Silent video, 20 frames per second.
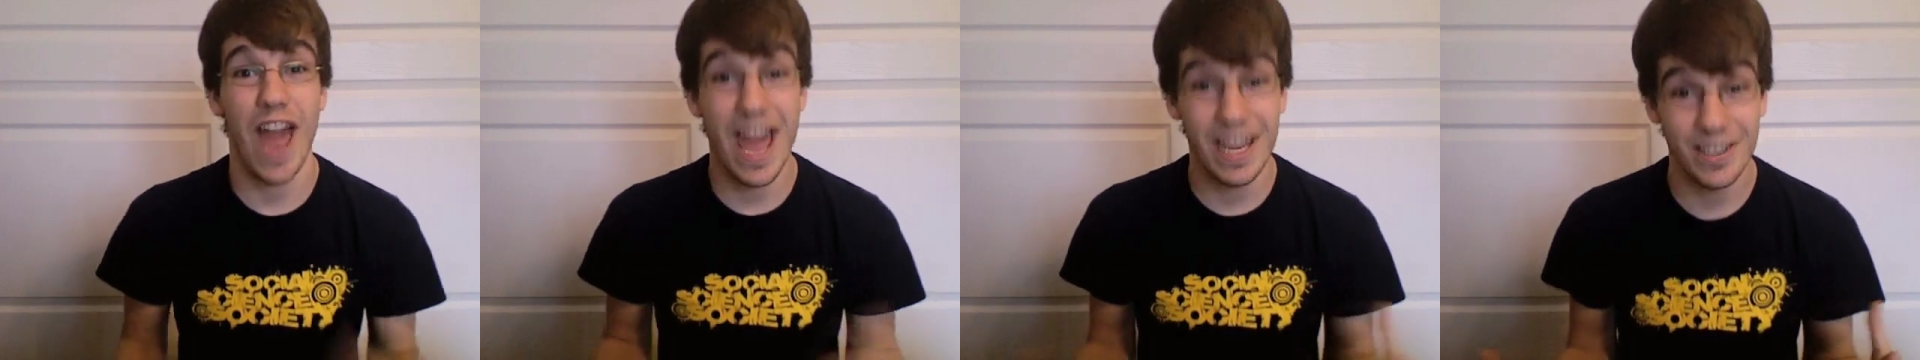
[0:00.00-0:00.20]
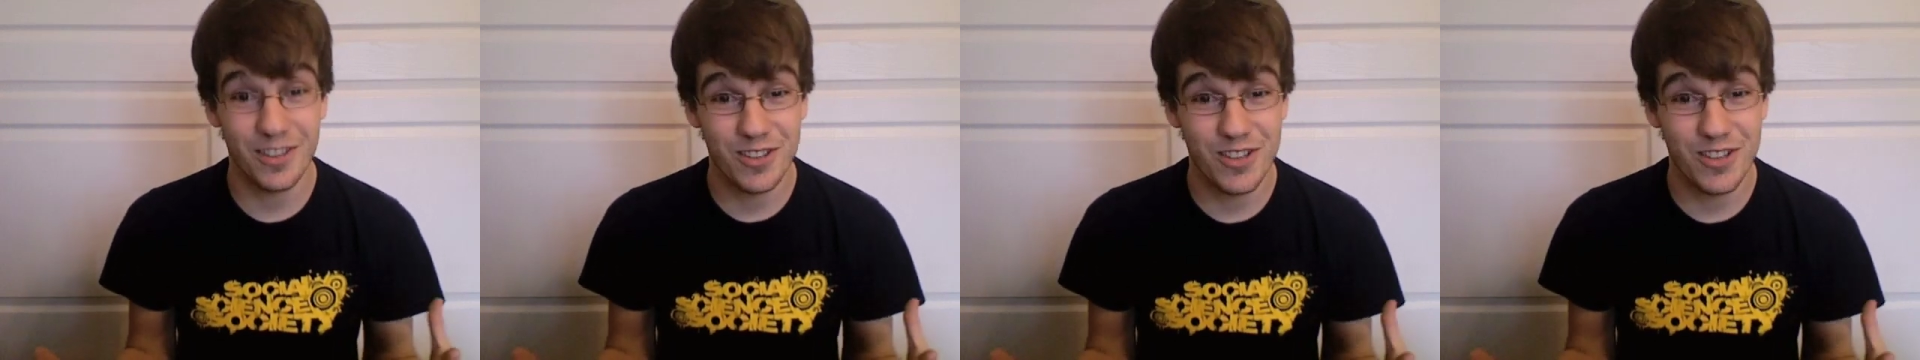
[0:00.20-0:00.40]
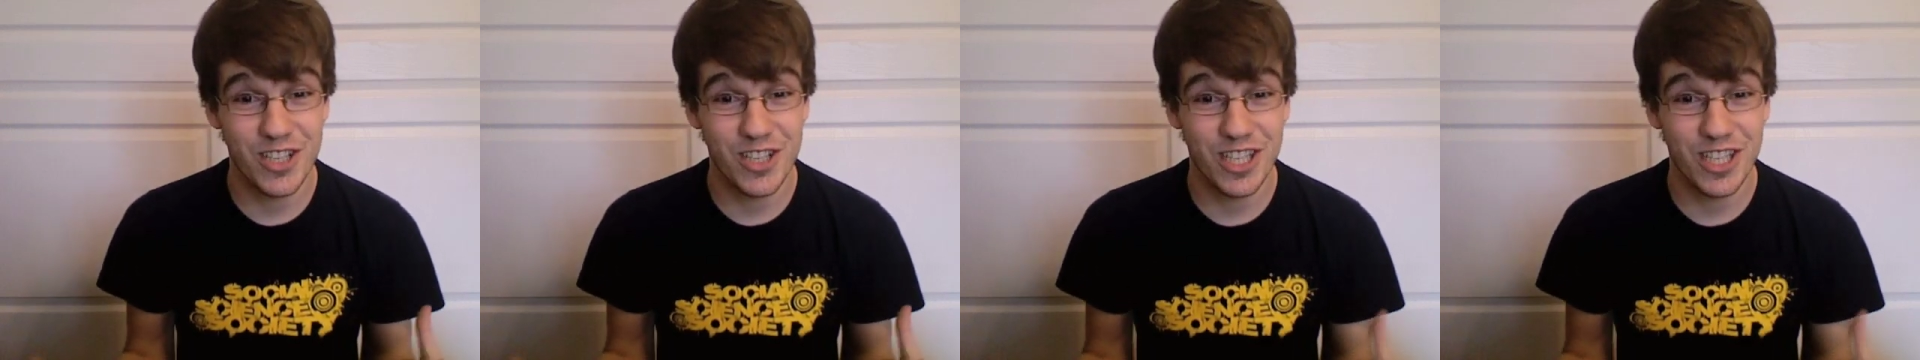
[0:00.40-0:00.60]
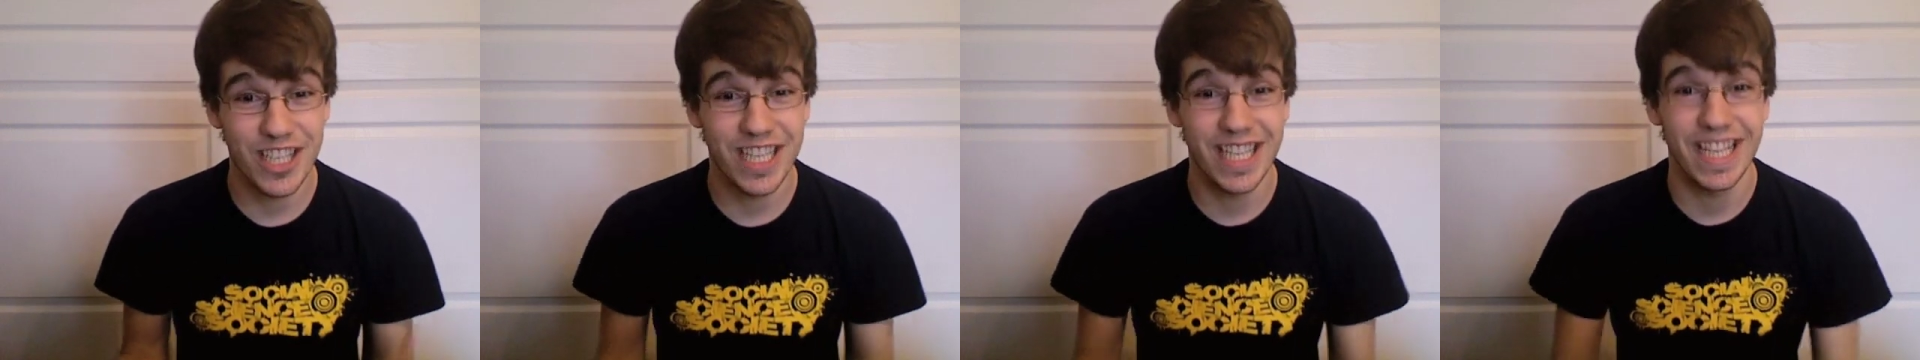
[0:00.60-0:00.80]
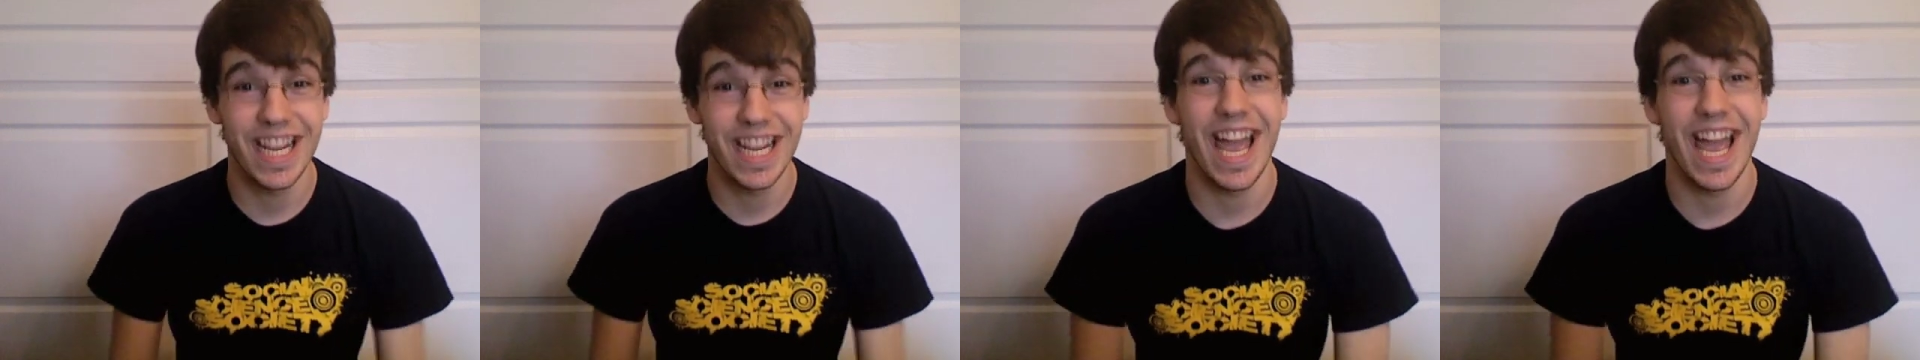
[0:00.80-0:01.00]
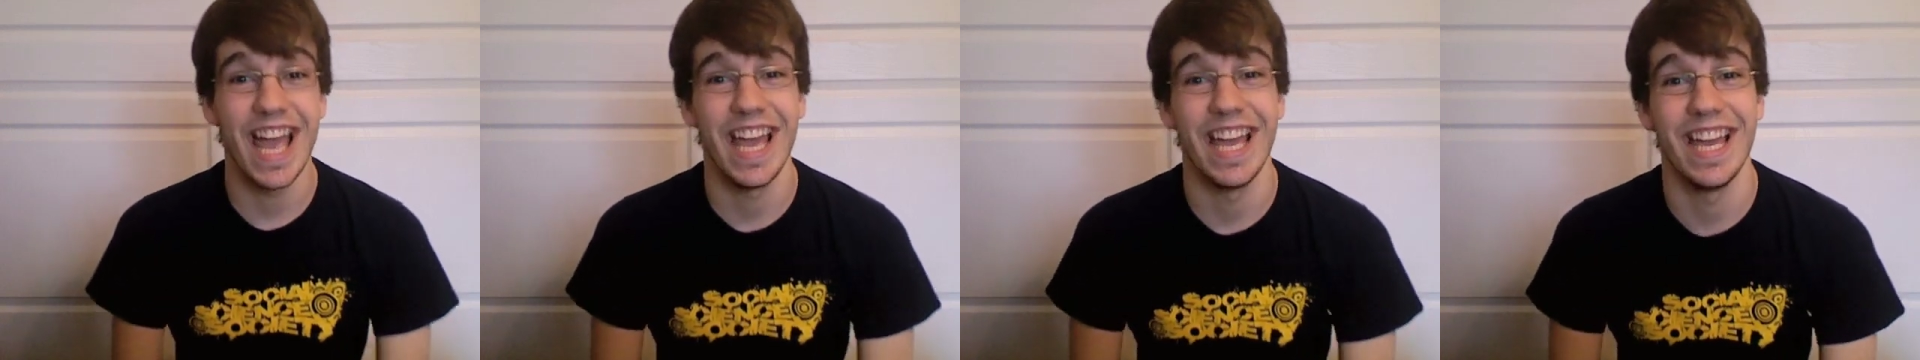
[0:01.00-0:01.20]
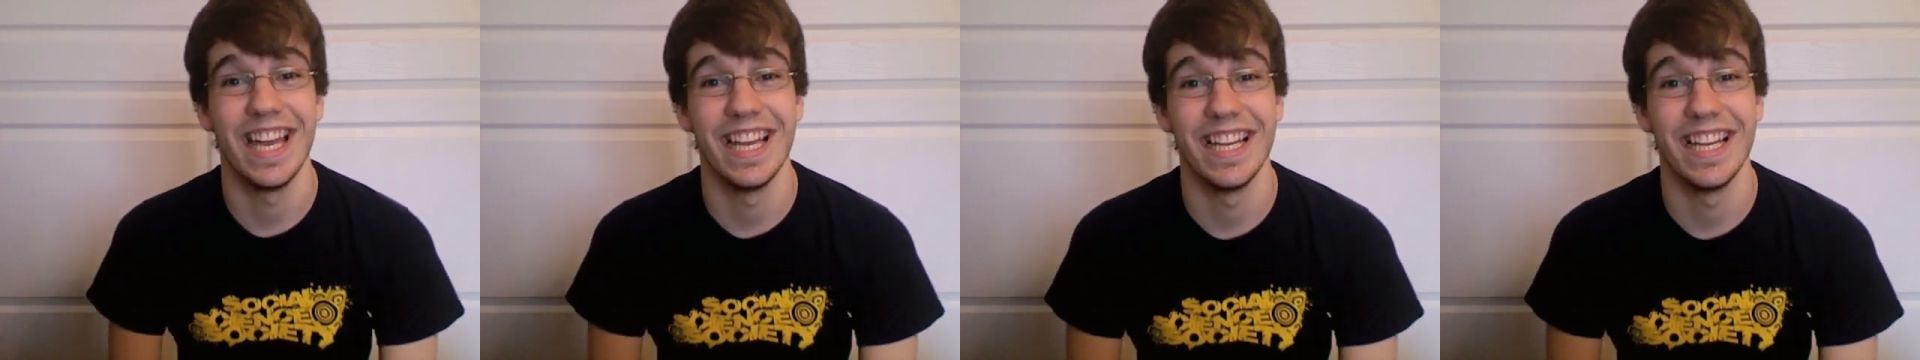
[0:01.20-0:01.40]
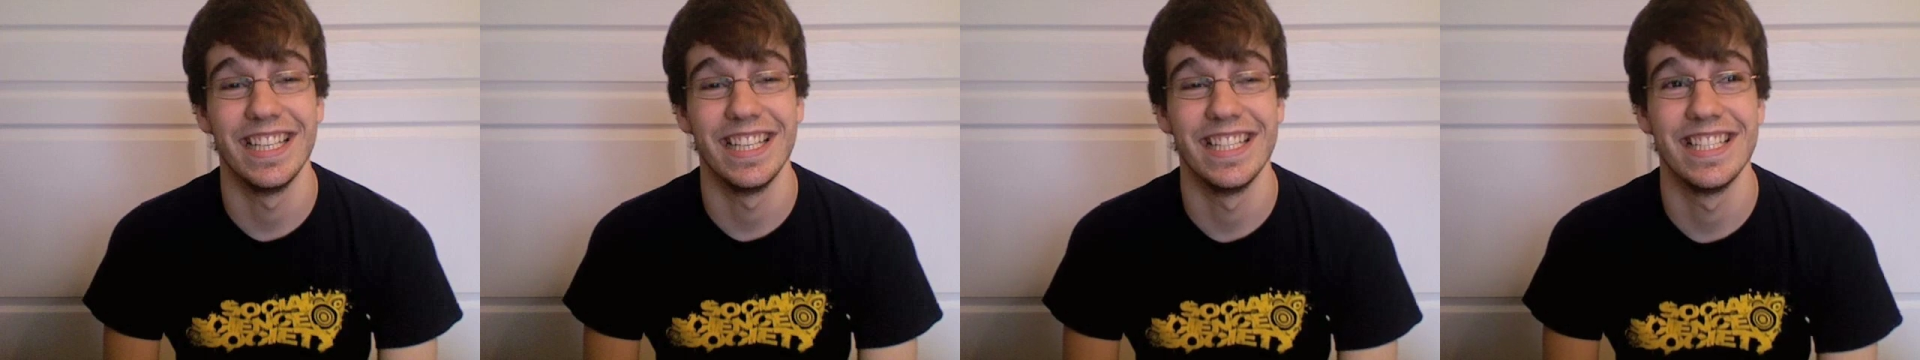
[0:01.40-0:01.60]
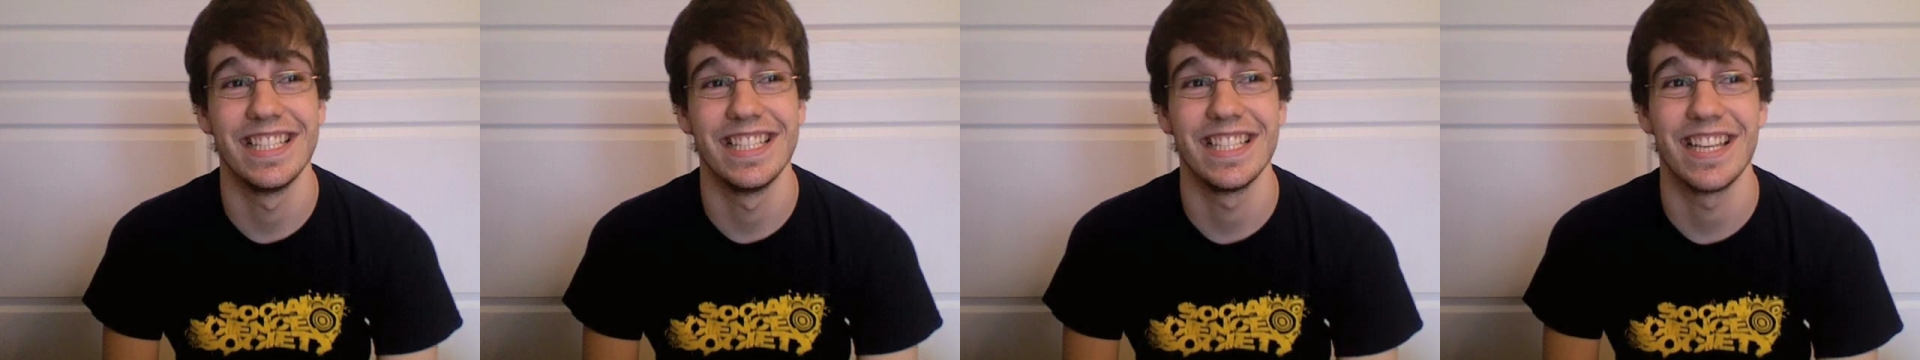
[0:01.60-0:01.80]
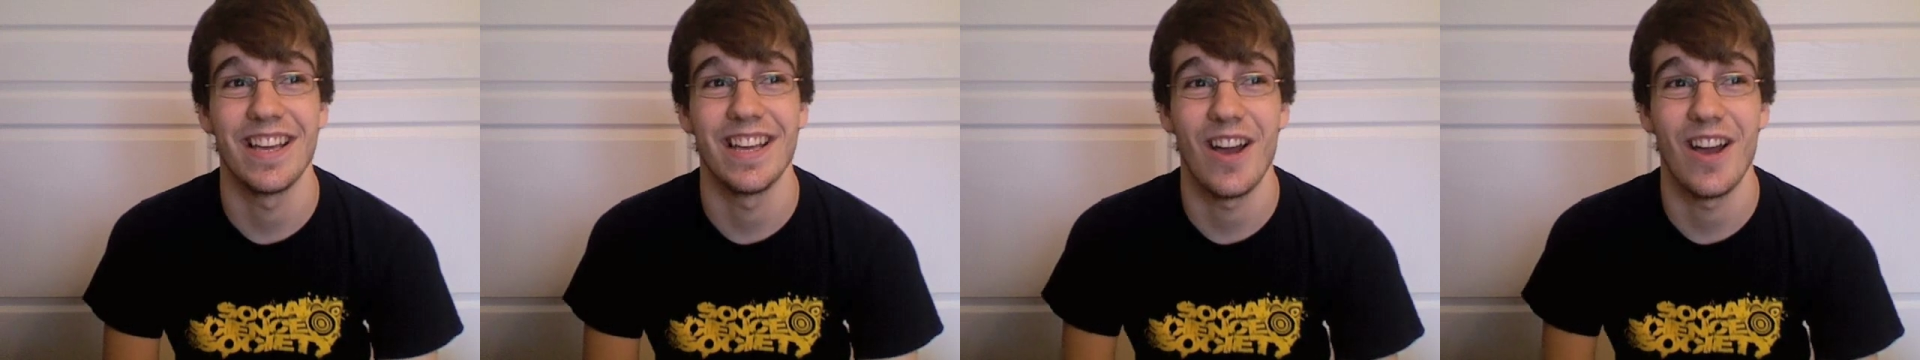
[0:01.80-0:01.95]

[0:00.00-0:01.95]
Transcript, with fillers: energy and